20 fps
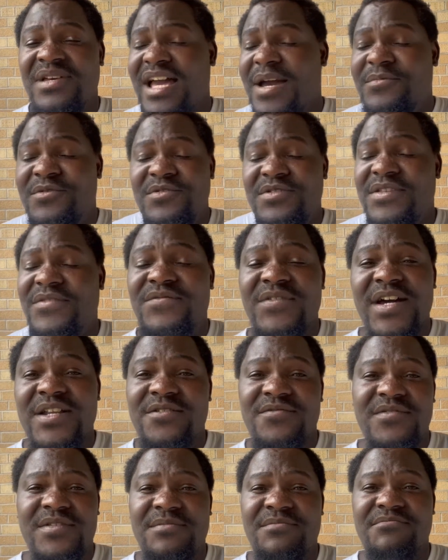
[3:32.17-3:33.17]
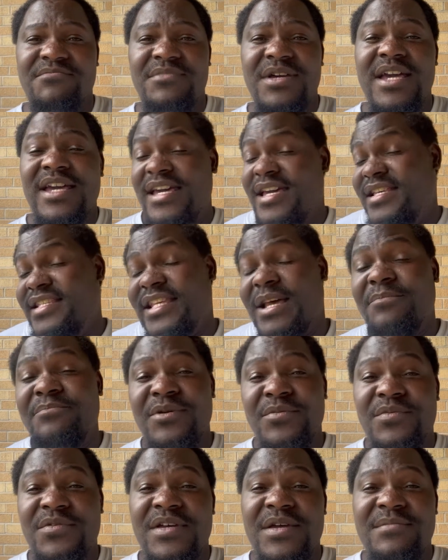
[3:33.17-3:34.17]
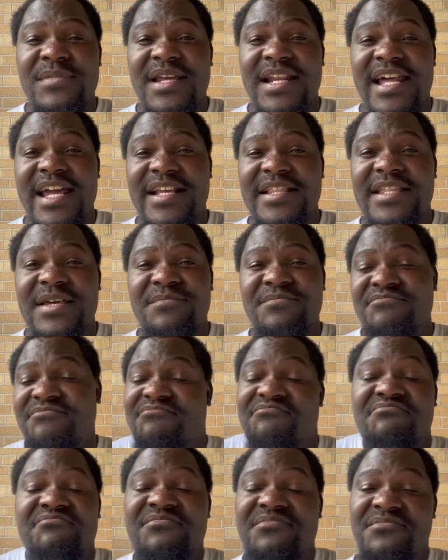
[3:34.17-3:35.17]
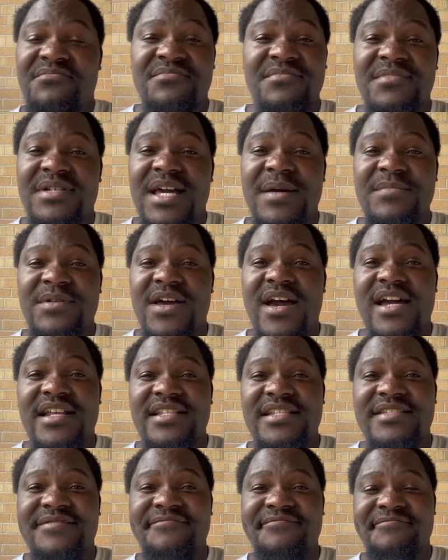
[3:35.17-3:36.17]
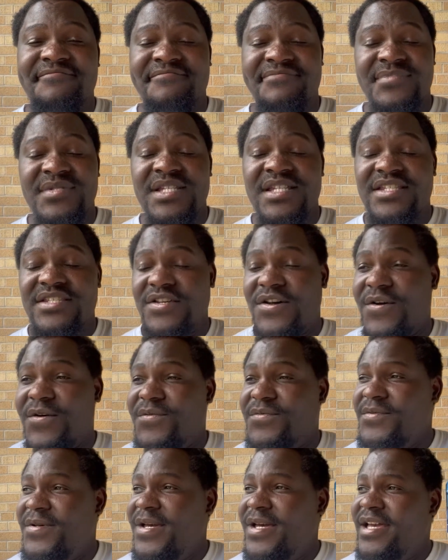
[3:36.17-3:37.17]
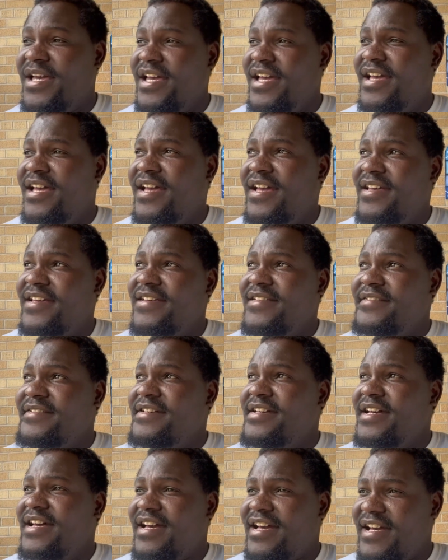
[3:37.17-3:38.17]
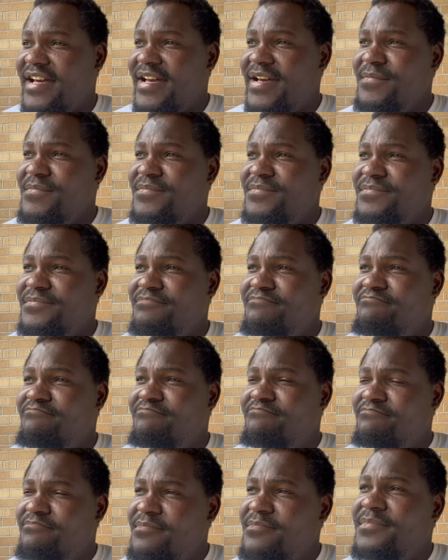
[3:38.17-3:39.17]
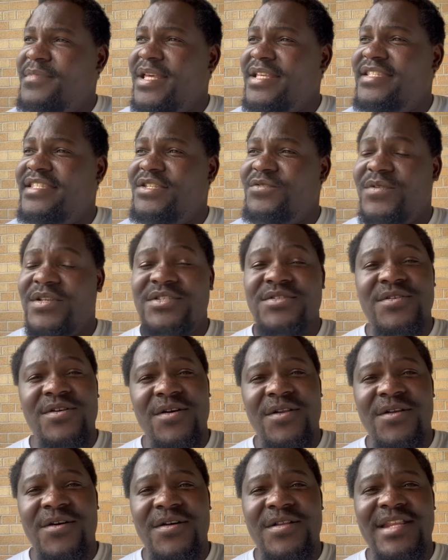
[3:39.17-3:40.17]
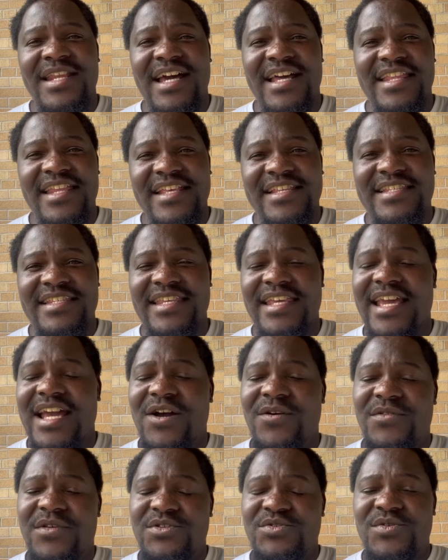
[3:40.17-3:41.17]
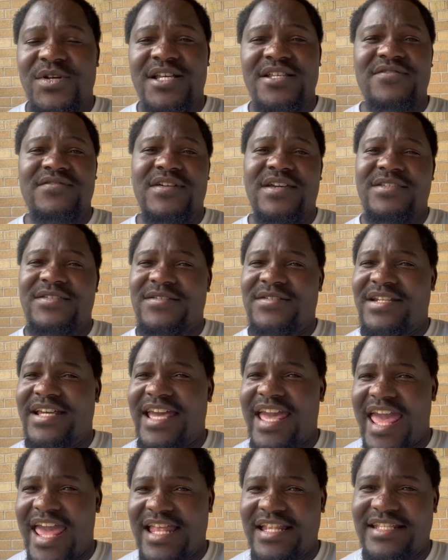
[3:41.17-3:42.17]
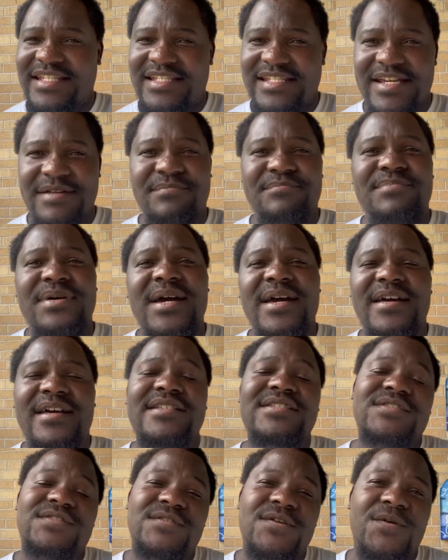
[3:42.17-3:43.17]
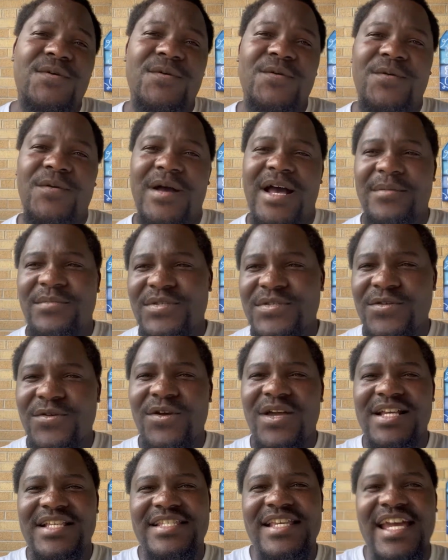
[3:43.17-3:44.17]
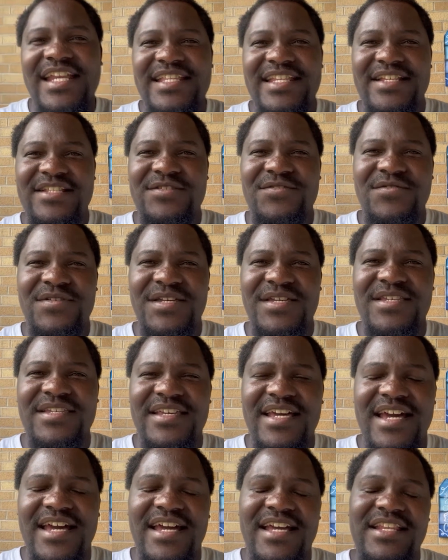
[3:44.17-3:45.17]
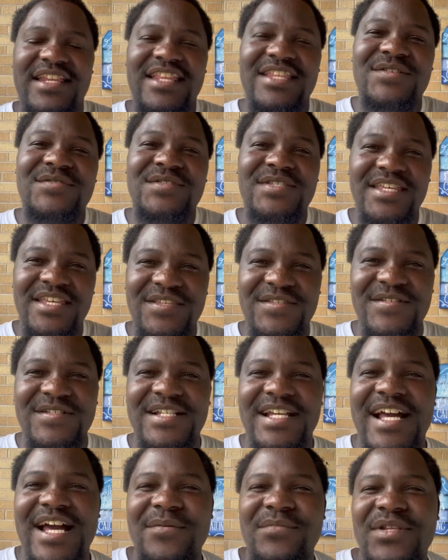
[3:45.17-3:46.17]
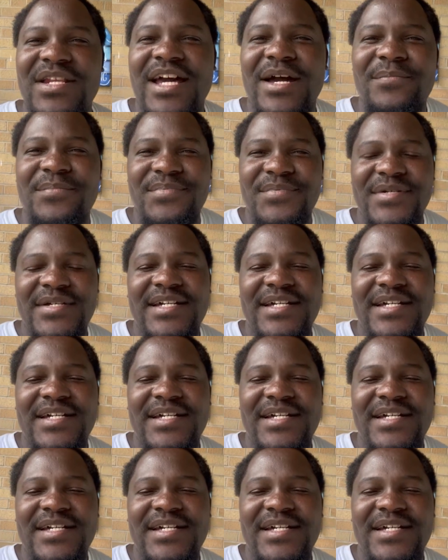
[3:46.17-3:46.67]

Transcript: I'm not a fan of them. Some people they may like them. I'm not. So um, let's see what's going on and let's see how the transfer is gonna end up. So I'm so excited to uh, the new season coming up.